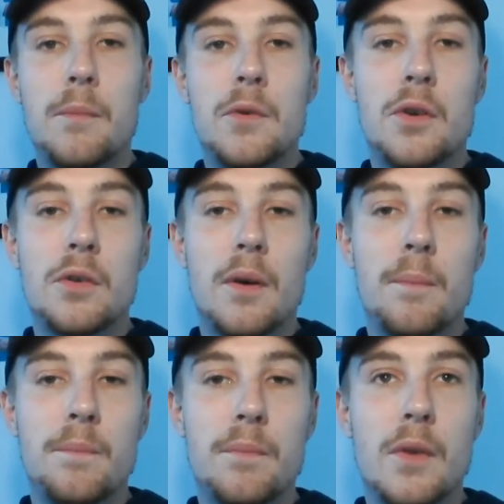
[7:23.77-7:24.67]
She's
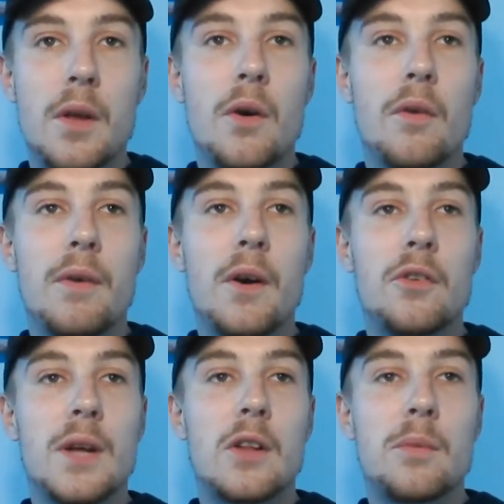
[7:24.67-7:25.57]
a very
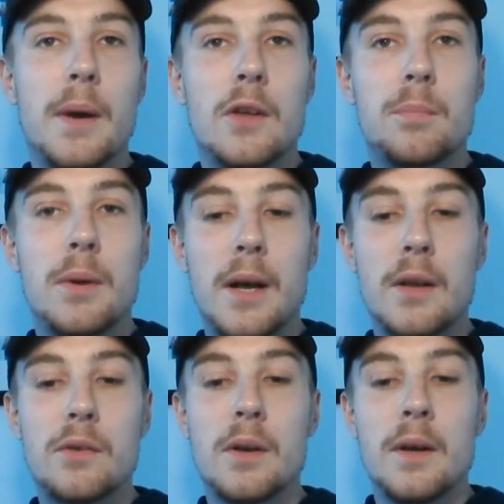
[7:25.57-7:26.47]
stats-based
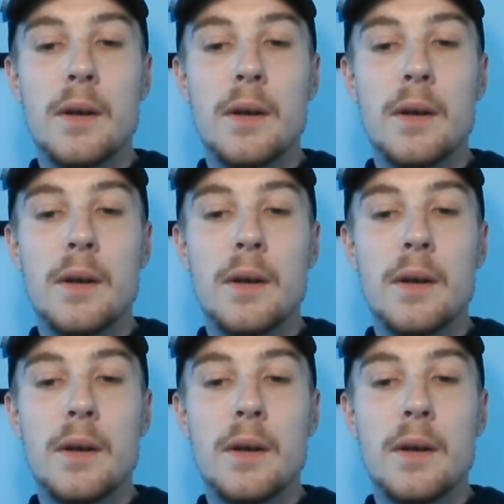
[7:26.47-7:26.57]
player.